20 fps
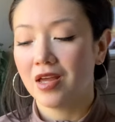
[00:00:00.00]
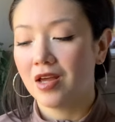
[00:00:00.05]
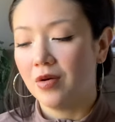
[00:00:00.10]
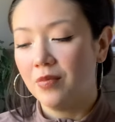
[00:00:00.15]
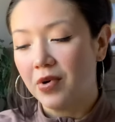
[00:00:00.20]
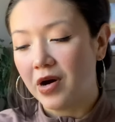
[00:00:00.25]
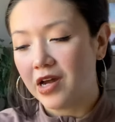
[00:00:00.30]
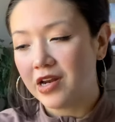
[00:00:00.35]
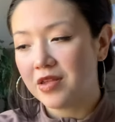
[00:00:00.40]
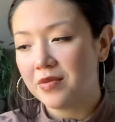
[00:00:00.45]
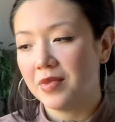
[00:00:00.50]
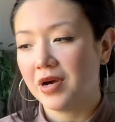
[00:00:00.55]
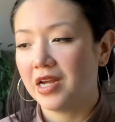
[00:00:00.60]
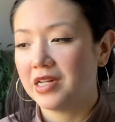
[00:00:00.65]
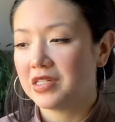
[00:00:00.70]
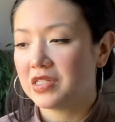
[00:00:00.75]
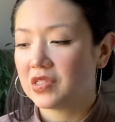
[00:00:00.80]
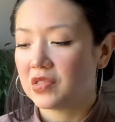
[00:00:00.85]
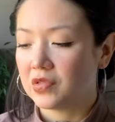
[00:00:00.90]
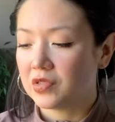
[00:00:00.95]
Body,
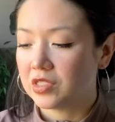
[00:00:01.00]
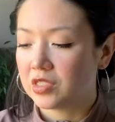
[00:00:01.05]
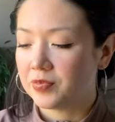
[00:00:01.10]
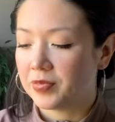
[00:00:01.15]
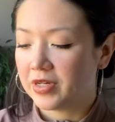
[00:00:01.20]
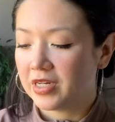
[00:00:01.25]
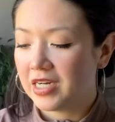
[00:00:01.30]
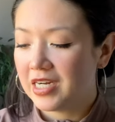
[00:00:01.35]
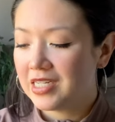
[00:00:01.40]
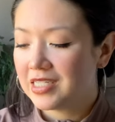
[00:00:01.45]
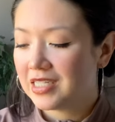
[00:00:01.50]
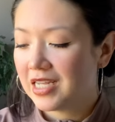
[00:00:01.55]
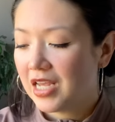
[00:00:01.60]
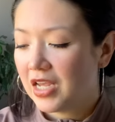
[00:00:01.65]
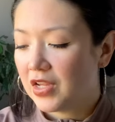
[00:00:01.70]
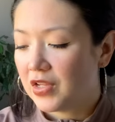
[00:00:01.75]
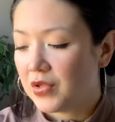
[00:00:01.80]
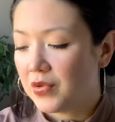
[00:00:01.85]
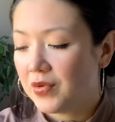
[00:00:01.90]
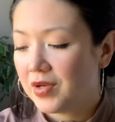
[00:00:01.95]
mind, soul, spirit.
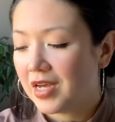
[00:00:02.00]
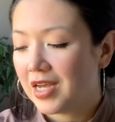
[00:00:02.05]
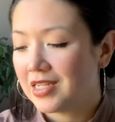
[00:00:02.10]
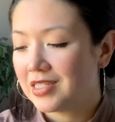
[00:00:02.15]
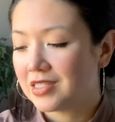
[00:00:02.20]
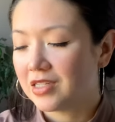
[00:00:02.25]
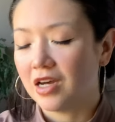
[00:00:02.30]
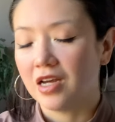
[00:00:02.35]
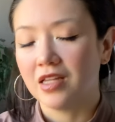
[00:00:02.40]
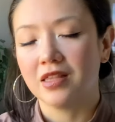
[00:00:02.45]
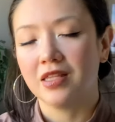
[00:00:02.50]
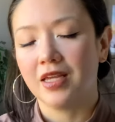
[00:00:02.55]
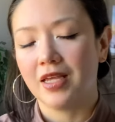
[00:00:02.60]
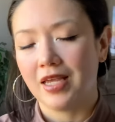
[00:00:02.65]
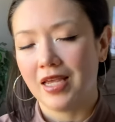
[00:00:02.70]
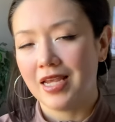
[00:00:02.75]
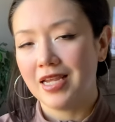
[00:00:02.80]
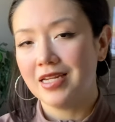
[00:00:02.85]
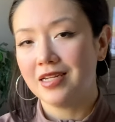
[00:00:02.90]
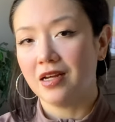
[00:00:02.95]
You guys got
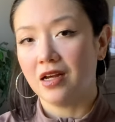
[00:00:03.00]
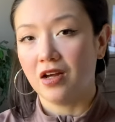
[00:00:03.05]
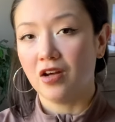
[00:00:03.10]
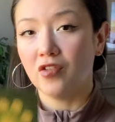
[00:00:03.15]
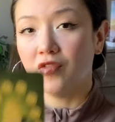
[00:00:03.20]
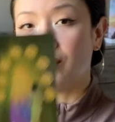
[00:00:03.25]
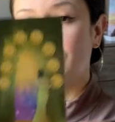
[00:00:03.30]
the Eight of